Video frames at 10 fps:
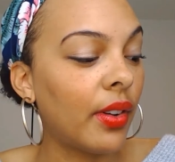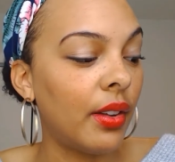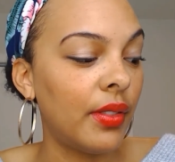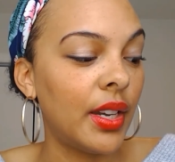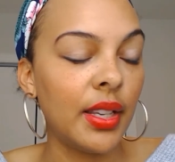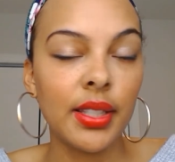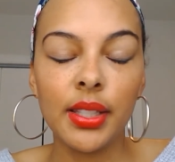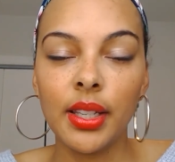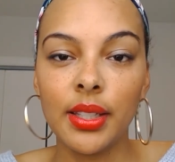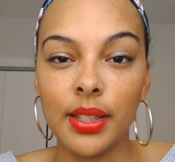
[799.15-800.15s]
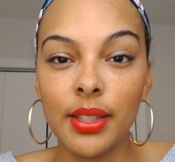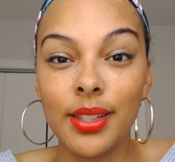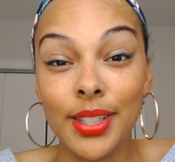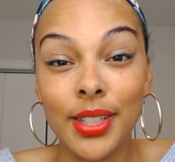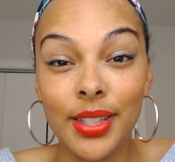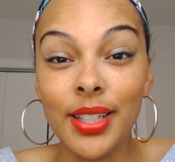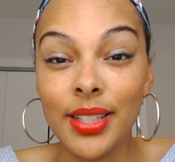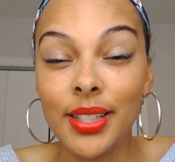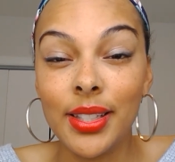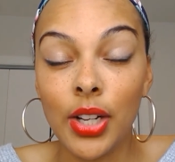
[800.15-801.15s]
of it is is this
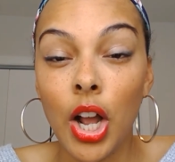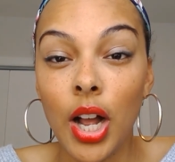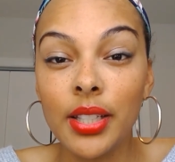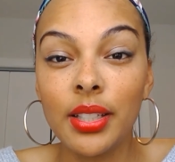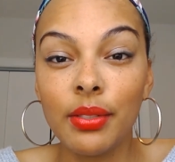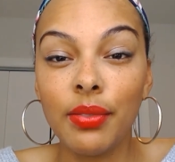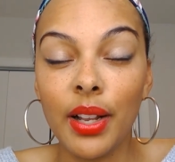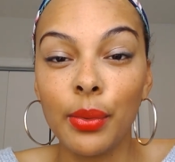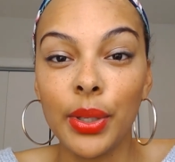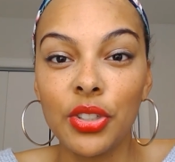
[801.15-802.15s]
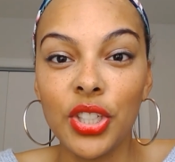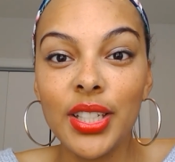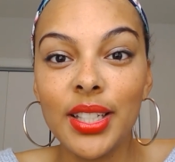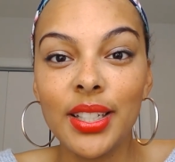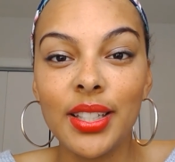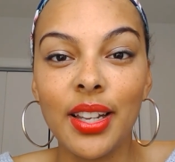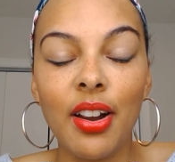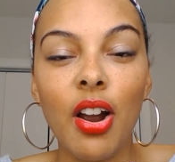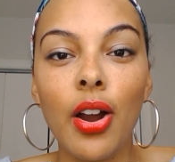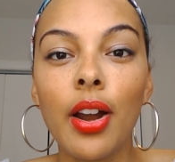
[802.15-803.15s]
this is the cost of following Jesus.
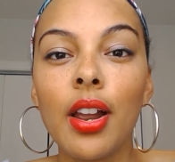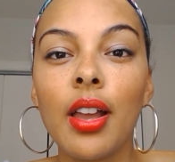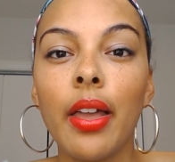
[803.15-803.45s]
There are